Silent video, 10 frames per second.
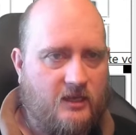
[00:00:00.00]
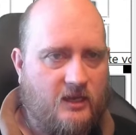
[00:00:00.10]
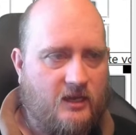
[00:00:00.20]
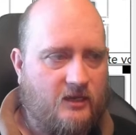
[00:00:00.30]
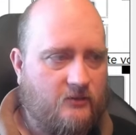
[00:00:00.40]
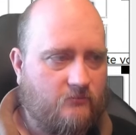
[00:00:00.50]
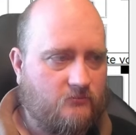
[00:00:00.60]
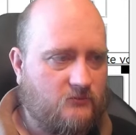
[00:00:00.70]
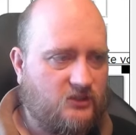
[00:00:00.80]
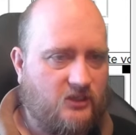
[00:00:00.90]
and
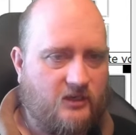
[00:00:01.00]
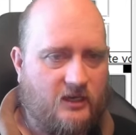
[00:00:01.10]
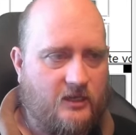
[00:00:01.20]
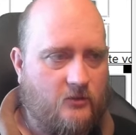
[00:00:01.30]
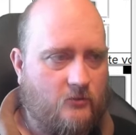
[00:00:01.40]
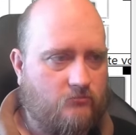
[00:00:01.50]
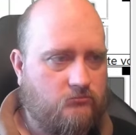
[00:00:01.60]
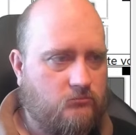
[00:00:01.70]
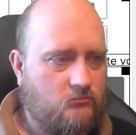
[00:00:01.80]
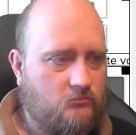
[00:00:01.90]
suddenly you
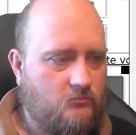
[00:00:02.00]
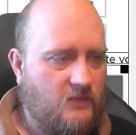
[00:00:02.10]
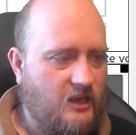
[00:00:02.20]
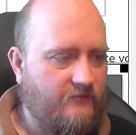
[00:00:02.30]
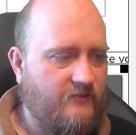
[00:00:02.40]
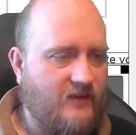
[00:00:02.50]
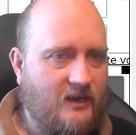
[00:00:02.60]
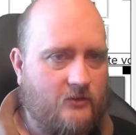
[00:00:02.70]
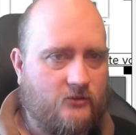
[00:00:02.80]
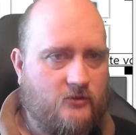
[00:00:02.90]
have the
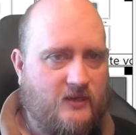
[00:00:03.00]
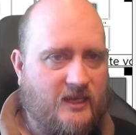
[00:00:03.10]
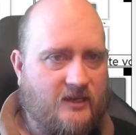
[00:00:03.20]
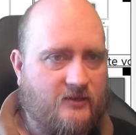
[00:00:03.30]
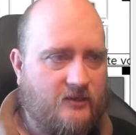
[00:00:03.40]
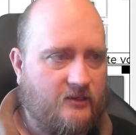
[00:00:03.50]
values you need.